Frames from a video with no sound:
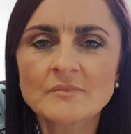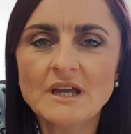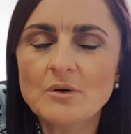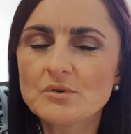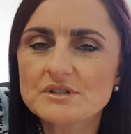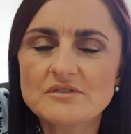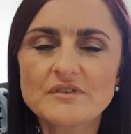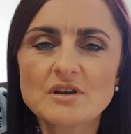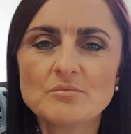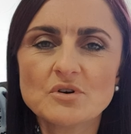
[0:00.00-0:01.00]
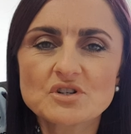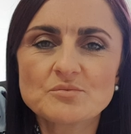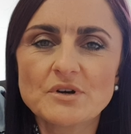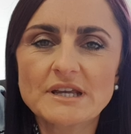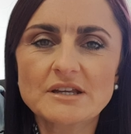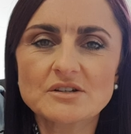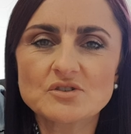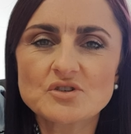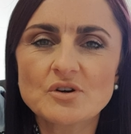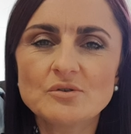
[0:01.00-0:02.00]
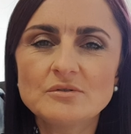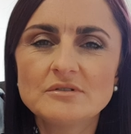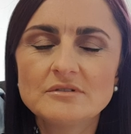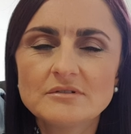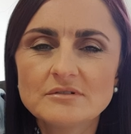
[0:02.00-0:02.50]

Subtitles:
I want to feel much more in control.